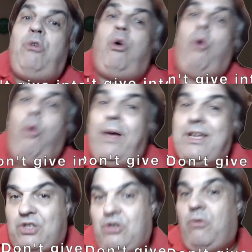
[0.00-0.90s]

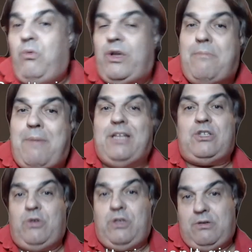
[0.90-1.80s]
always do what your mates
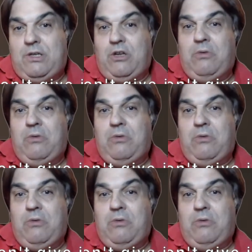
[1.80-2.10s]
want you to do.